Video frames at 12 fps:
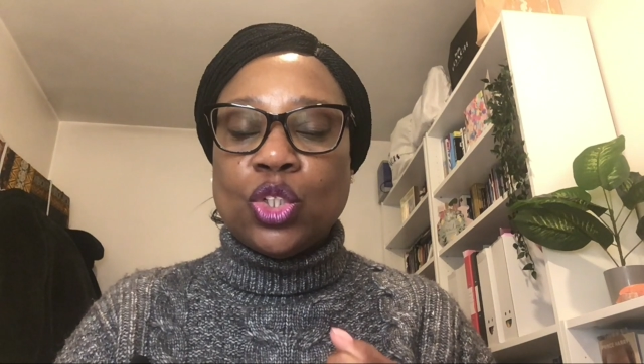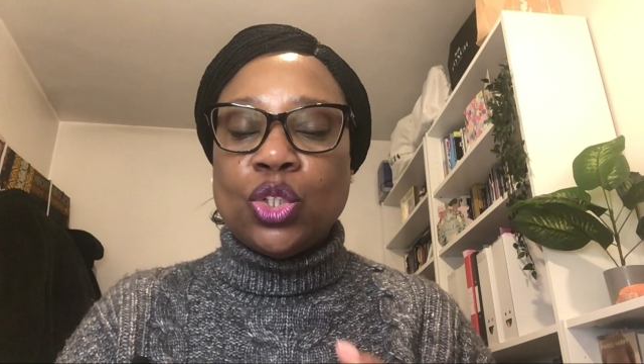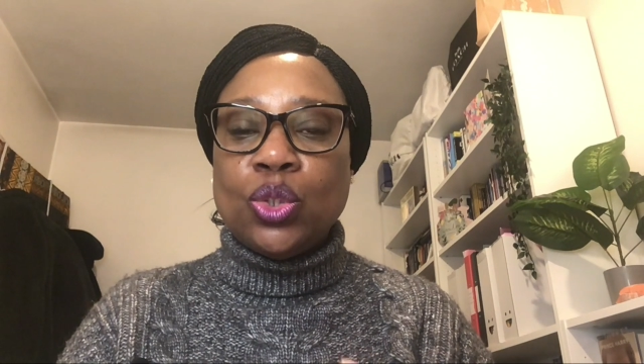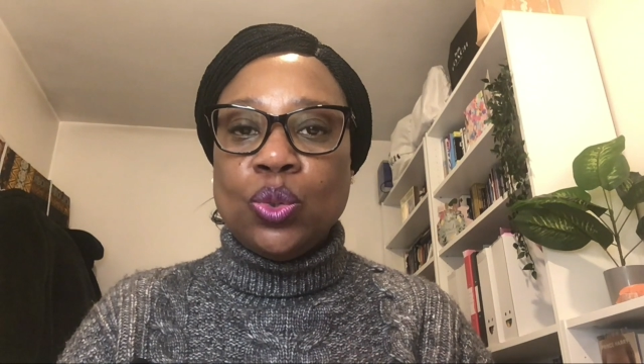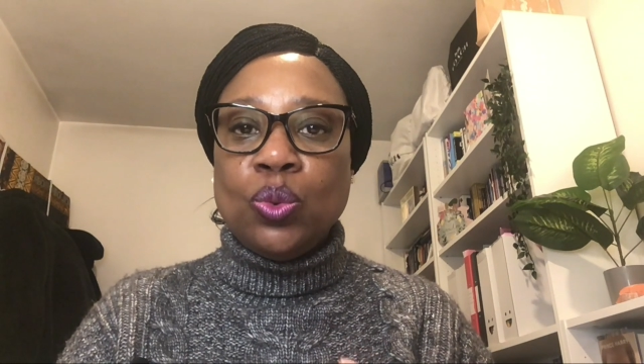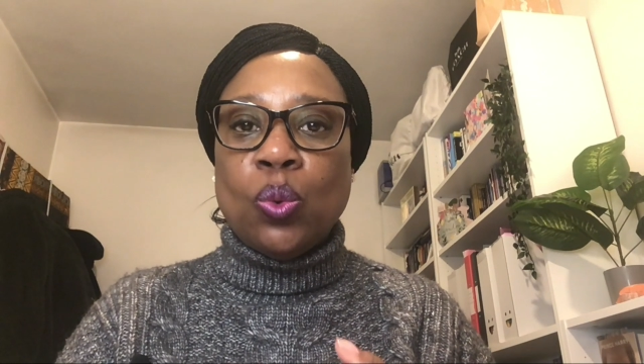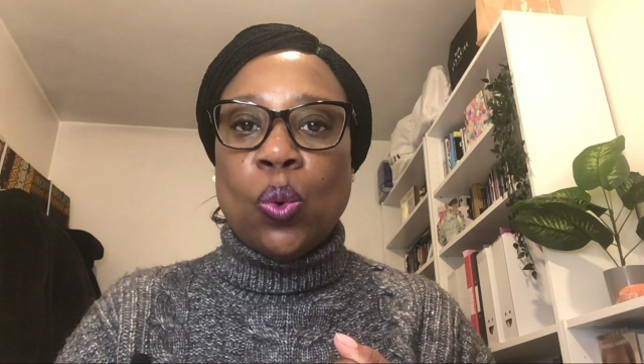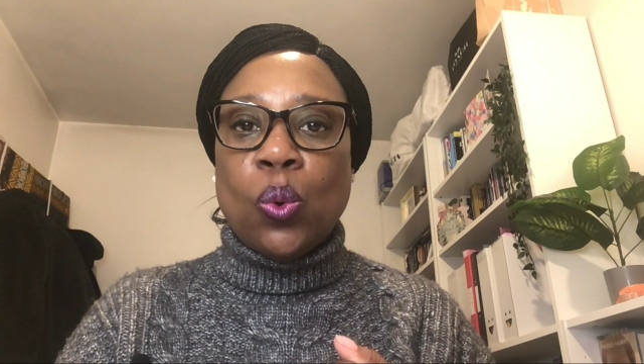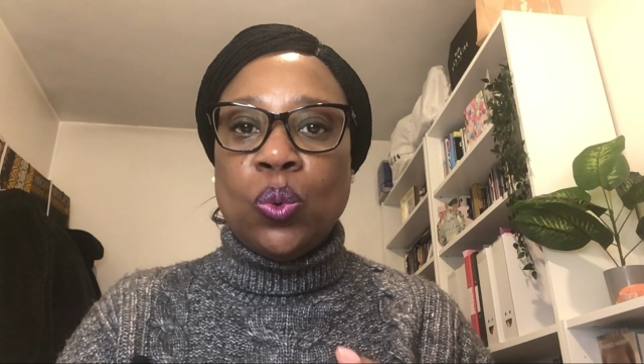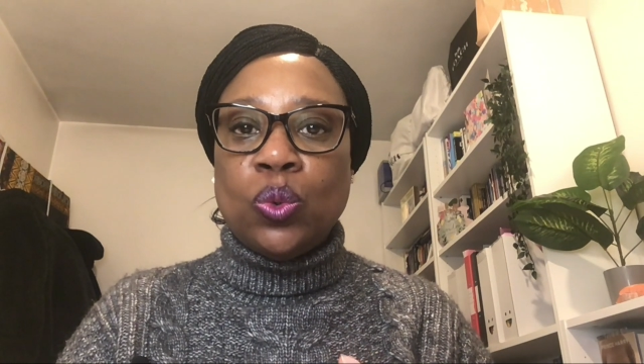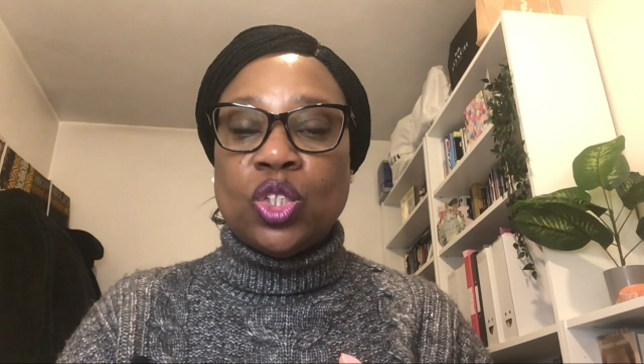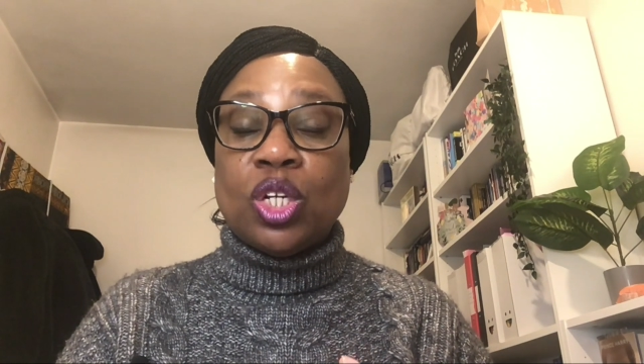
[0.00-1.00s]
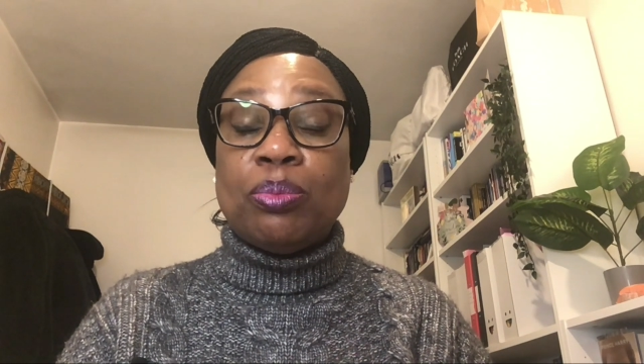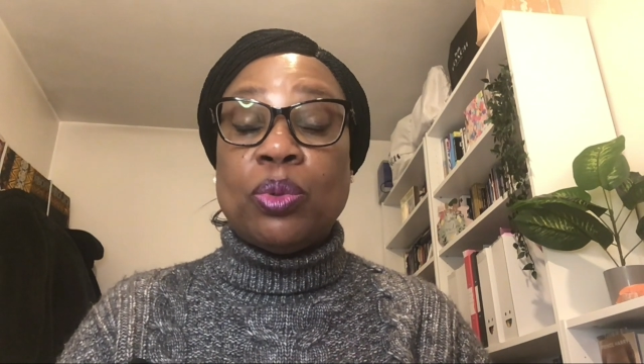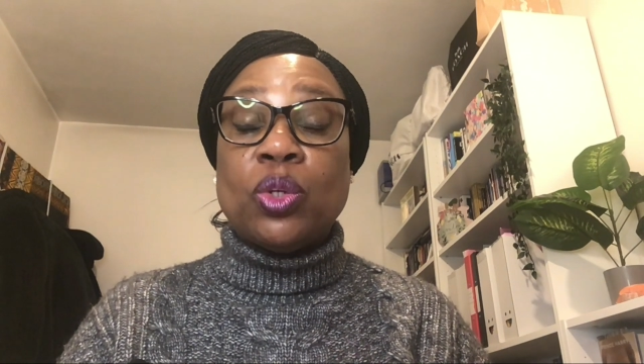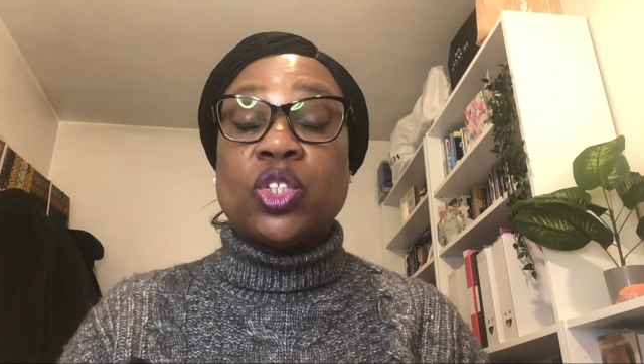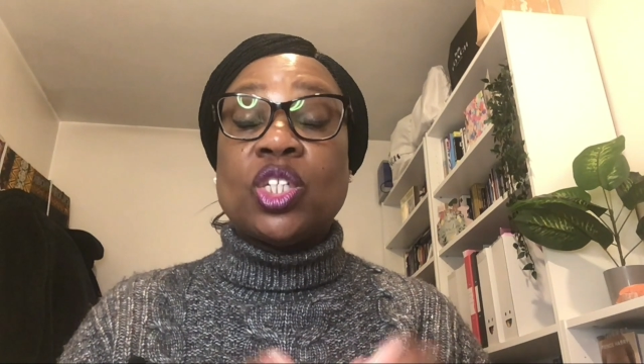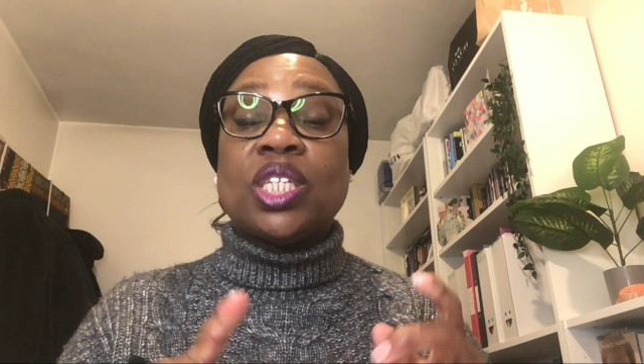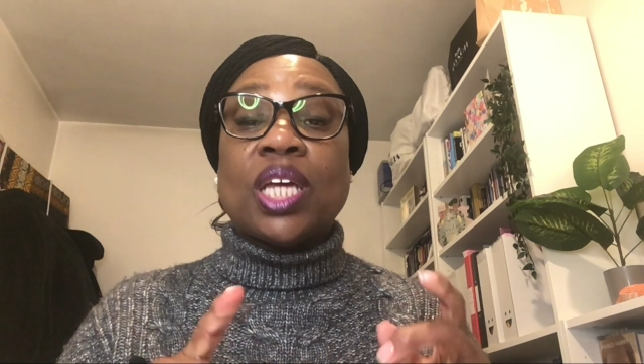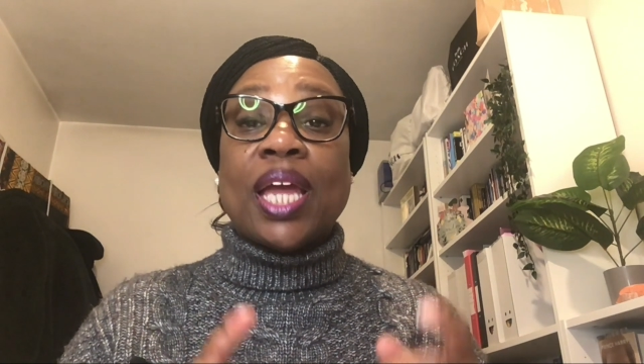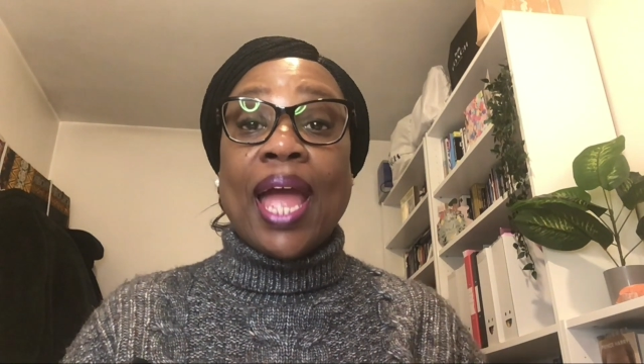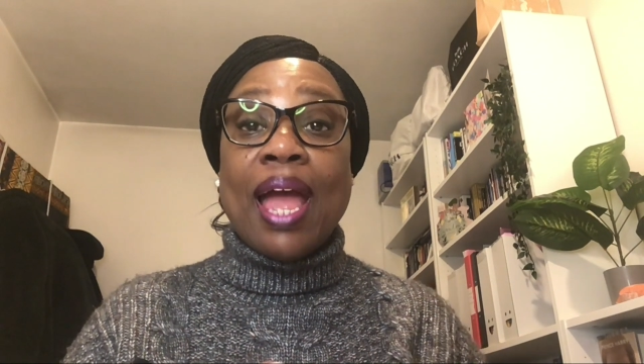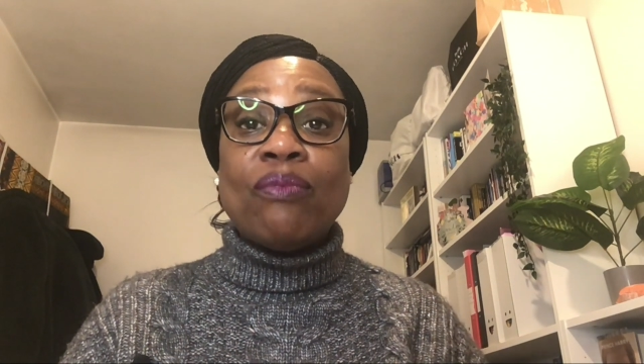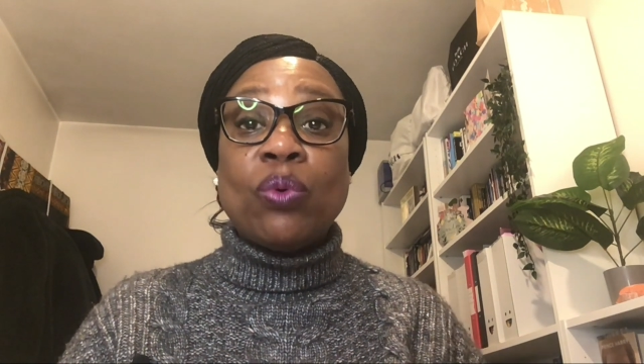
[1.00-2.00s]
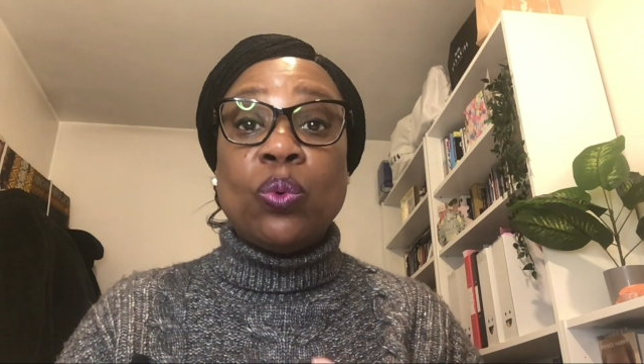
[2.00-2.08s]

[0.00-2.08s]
two audiobooks because I have